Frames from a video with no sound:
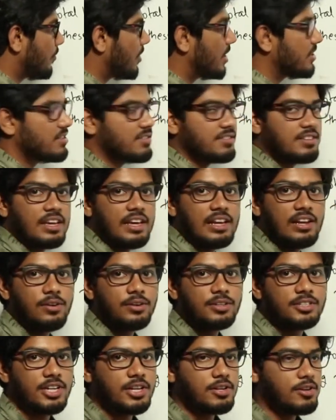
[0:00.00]
what
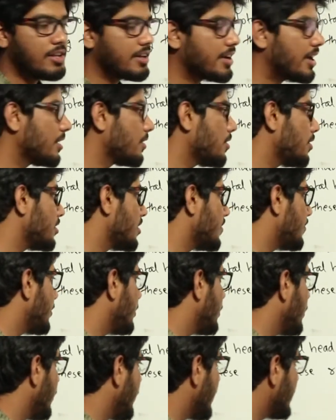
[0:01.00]
C-look scheduling algorithm
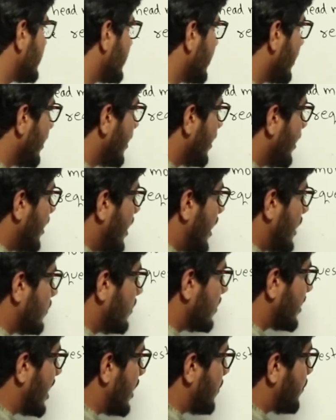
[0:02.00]
would do is, it
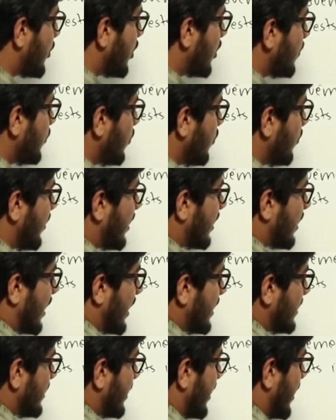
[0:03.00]
will keep on moving right